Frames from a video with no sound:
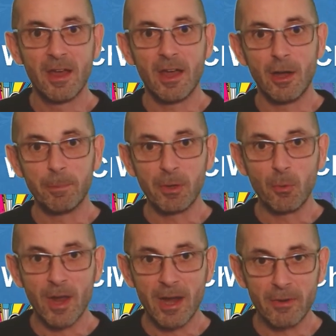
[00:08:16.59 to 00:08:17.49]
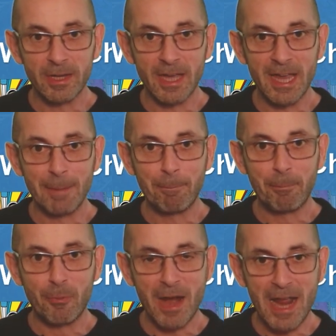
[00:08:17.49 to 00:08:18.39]
I'll be wearing a
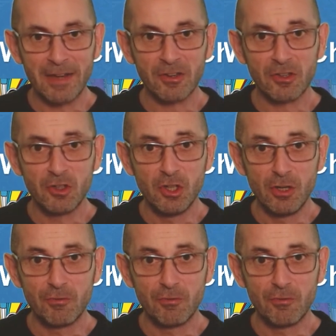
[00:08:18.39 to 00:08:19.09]
brand new